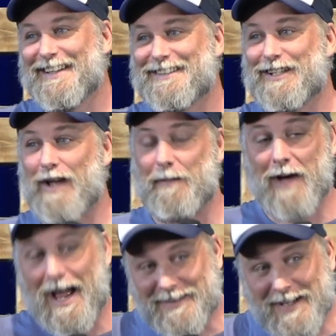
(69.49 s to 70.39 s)
To like
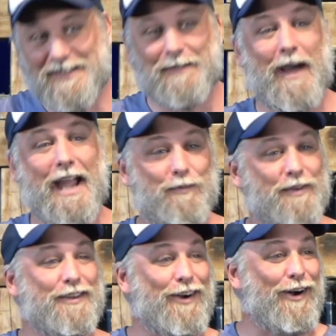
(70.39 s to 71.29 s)
participate
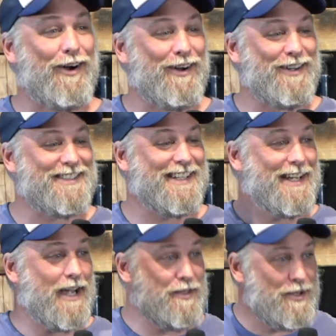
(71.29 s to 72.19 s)
with God
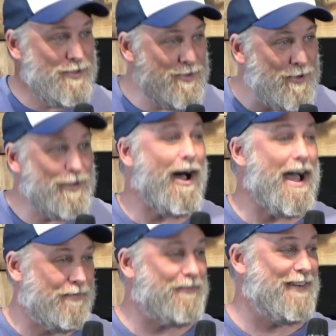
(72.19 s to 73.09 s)
in the new
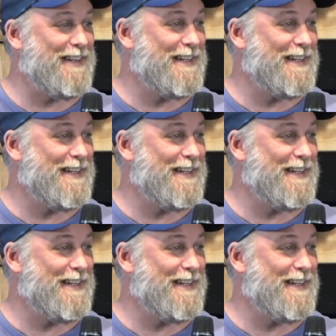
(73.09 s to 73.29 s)
life